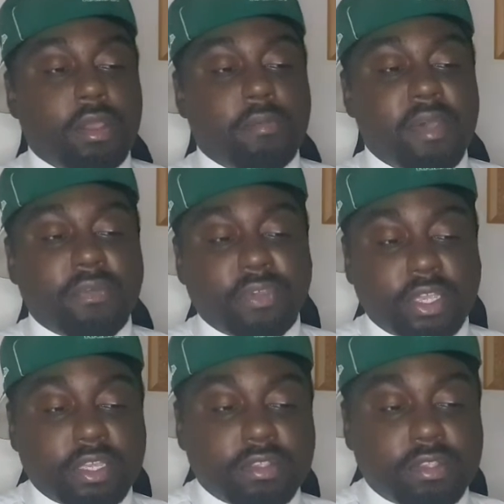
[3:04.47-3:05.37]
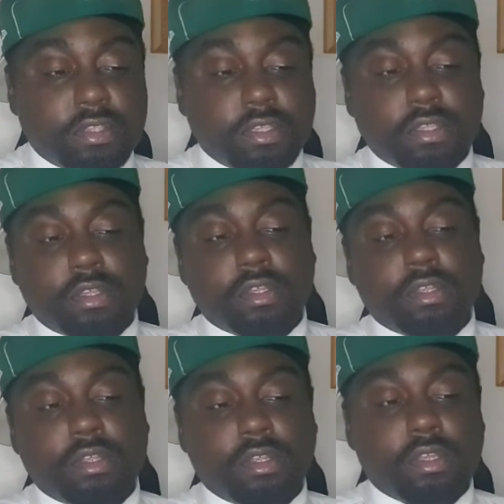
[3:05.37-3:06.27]
my thing is,
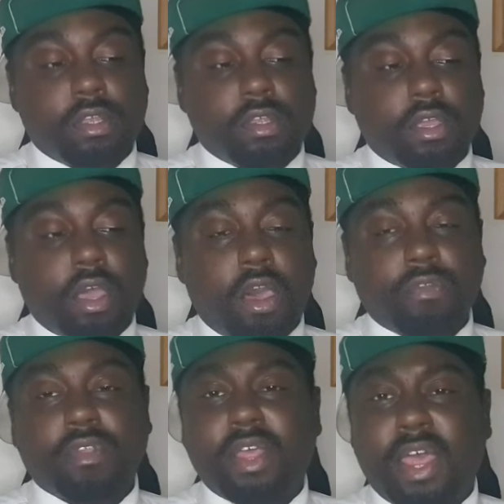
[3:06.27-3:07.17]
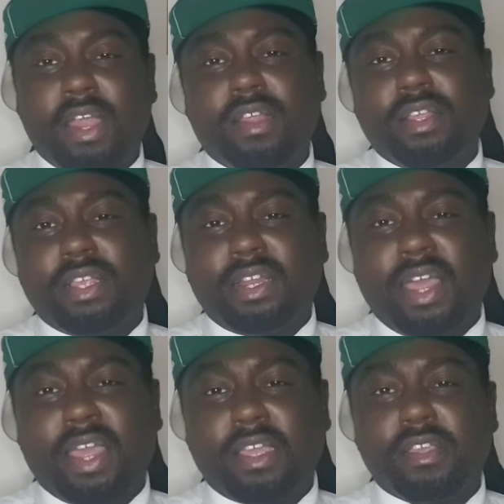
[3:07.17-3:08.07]
after that, it's
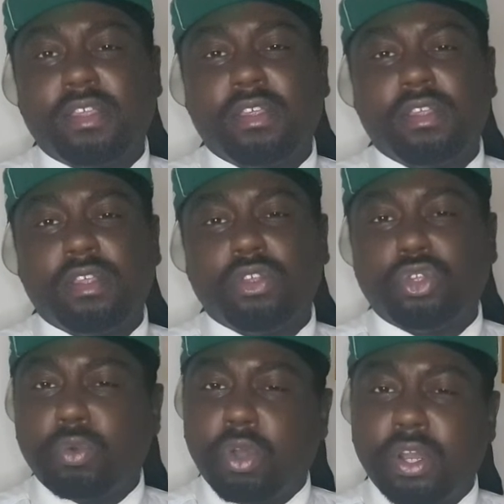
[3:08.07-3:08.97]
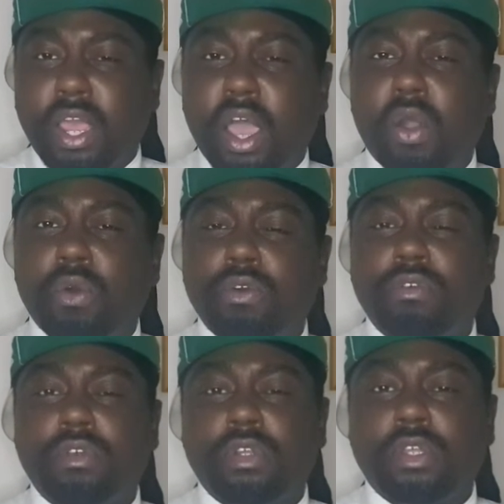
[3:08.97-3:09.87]
like, so what now?
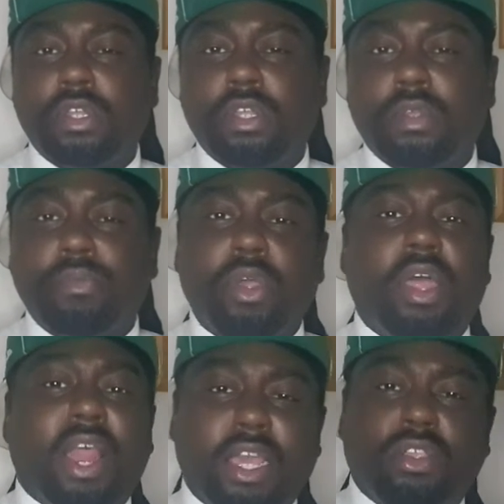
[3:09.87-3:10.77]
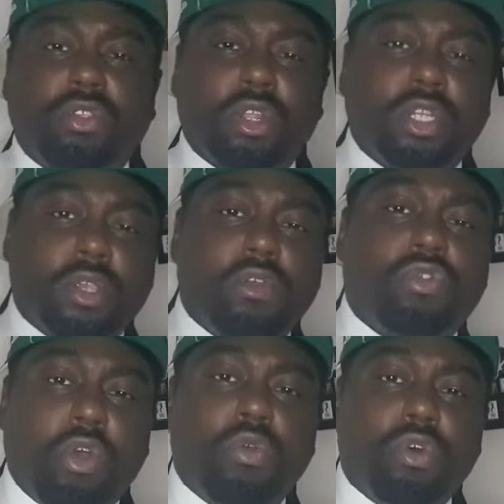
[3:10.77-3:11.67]
And that's because of the Jim
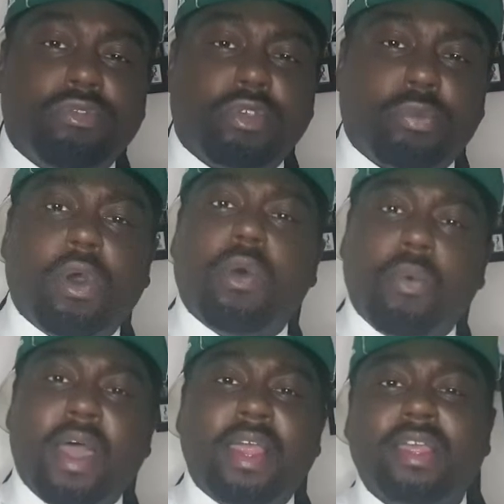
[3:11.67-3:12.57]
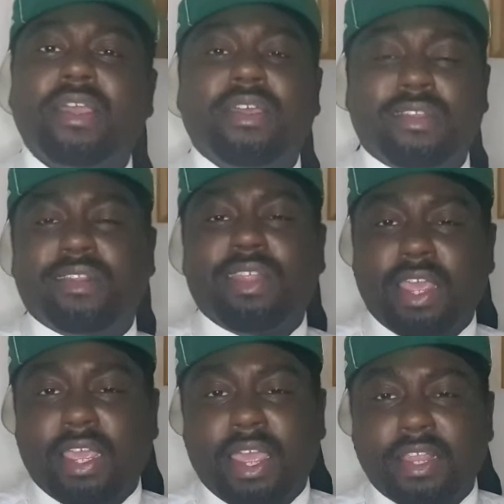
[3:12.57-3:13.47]
Crow laws as well, why
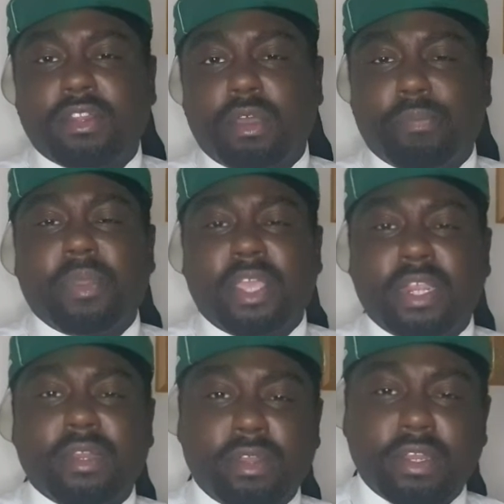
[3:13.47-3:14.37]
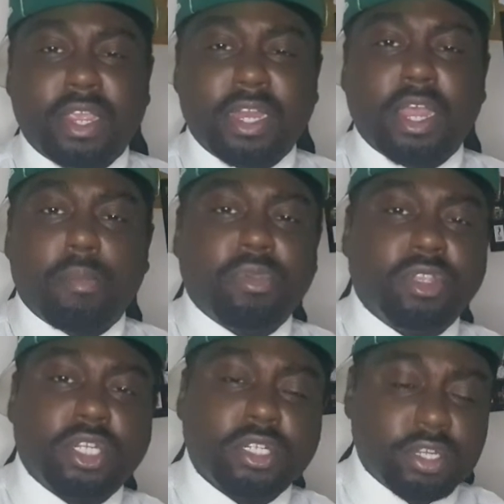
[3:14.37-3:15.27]
they ended up being in that
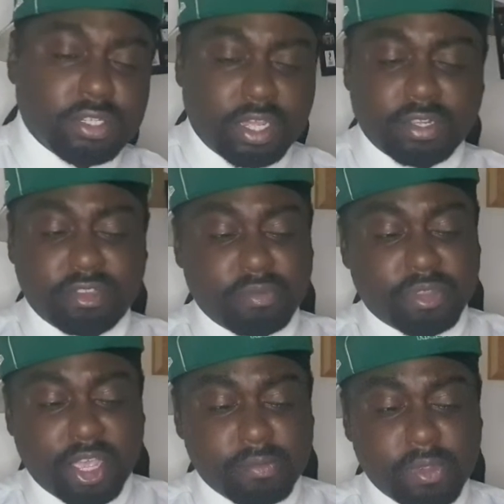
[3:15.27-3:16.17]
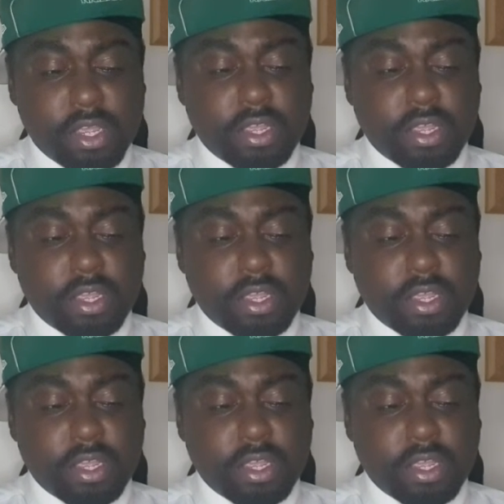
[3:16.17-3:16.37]
position at the same time.